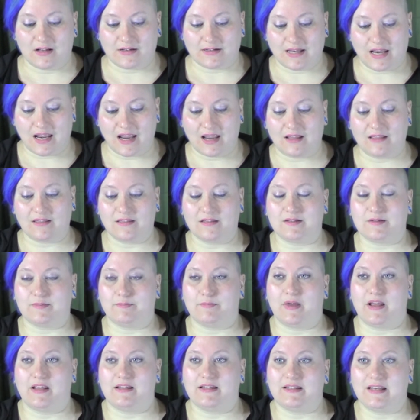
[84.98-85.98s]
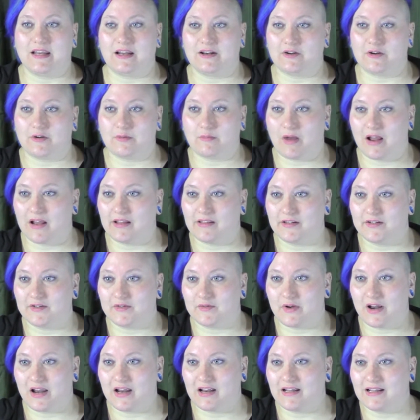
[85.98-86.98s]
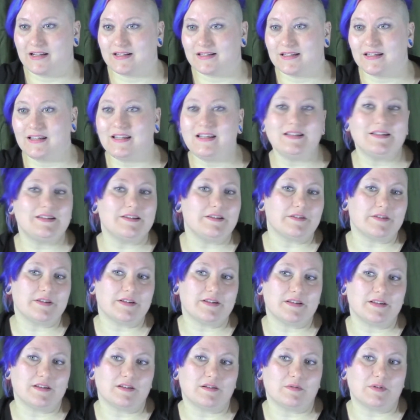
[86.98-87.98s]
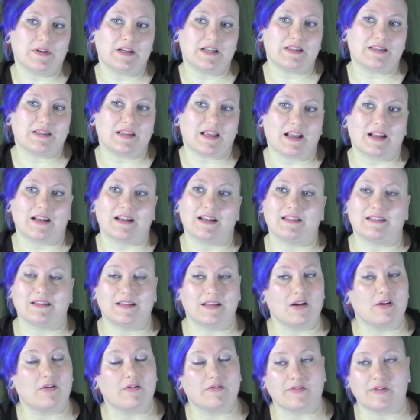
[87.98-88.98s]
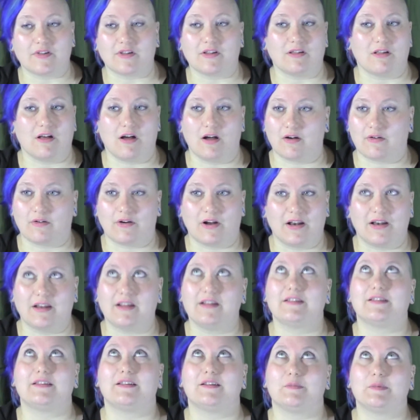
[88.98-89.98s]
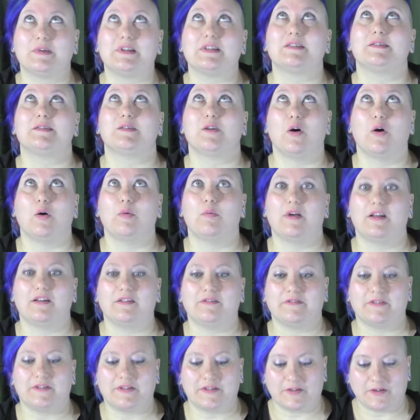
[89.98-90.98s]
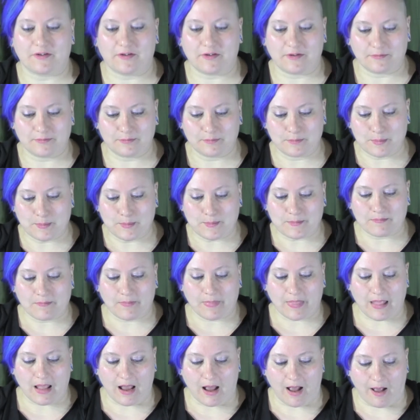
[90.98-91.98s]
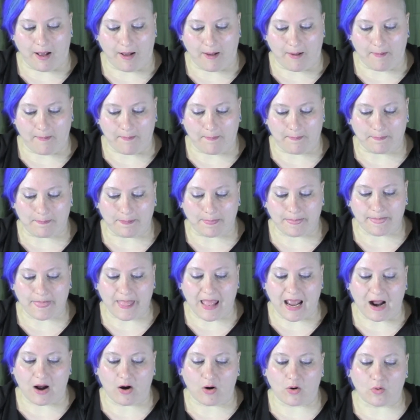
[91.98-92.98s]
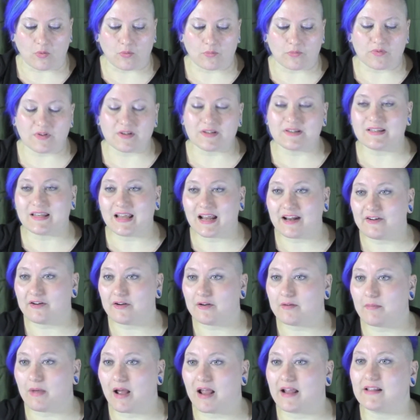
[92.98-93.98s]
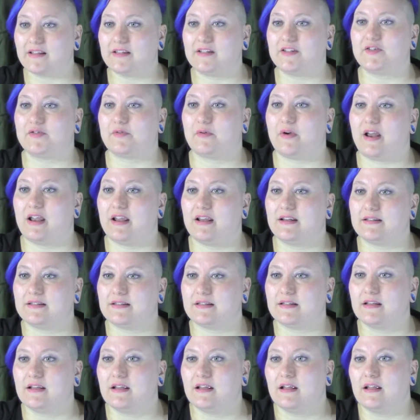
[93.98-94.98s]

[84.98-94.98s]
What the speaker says: take the standard mileage rate. It's easier to deal with, and I think over the long run, it's going to be so beneficial. Now, the standard mileage rate,